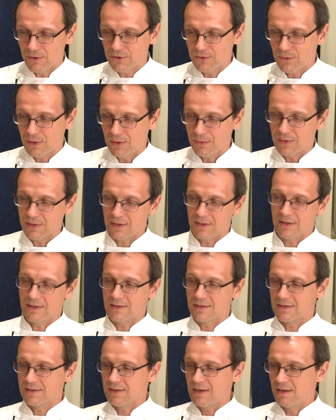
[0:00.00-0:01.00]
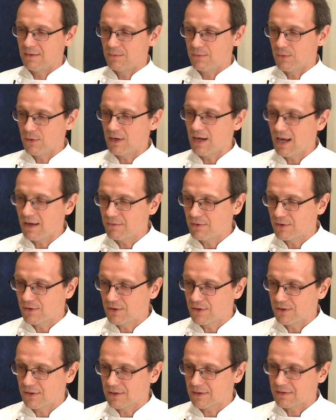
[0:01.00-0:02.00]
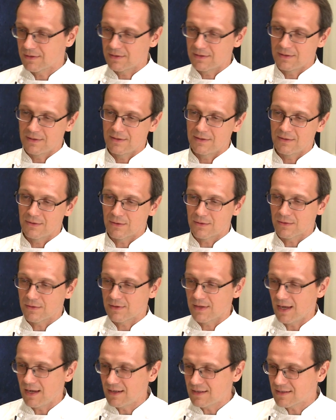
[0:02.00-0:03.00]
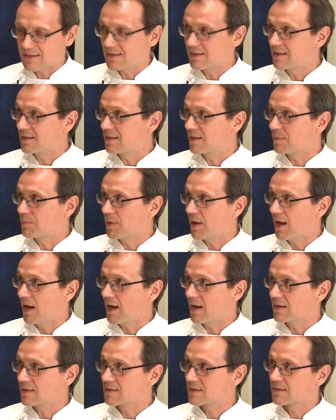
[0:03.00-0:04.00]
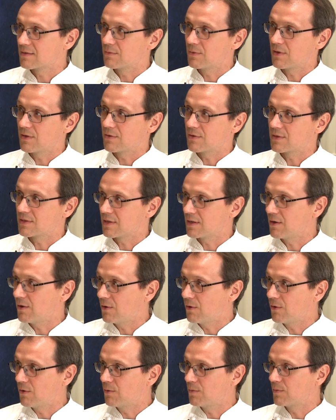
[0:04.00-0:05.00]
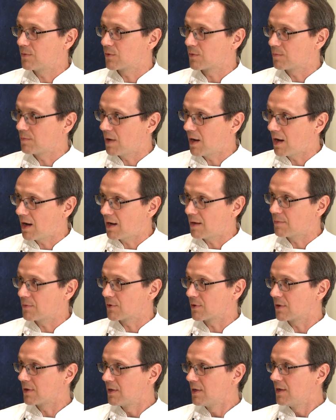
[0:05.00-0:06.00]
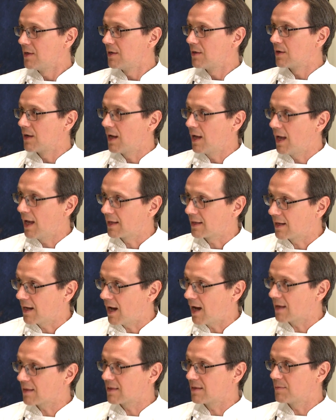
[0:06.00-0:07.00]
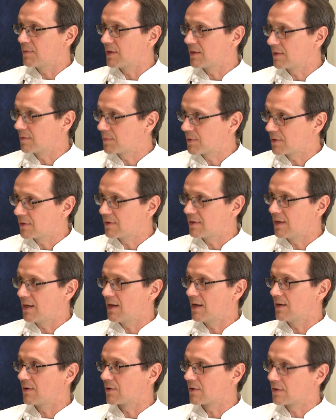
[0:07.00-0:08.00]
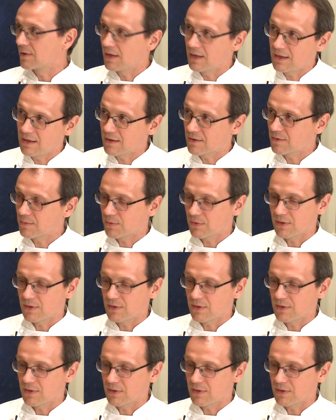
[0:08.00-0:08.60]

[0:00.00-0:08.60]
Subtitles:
goes well with this, and what have you cooked or tasted in the past, whether it's at home or mom or at Gotham, at Le Bernardin, or any other